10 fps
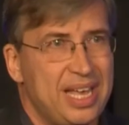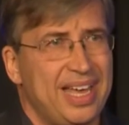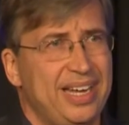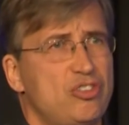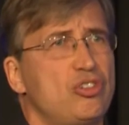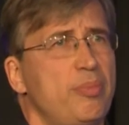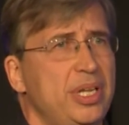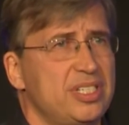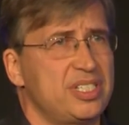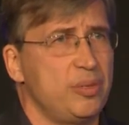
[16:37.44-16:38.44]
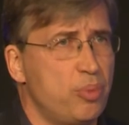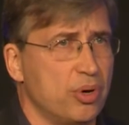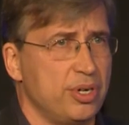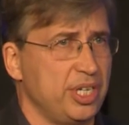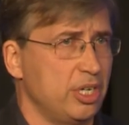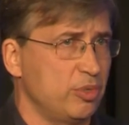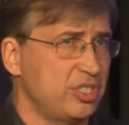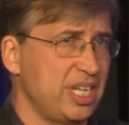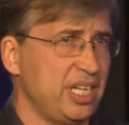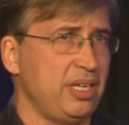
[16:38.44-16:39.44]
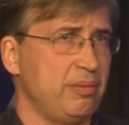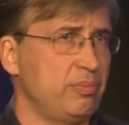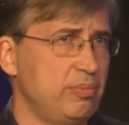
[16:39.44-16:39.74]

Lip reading: And it's tremendously important in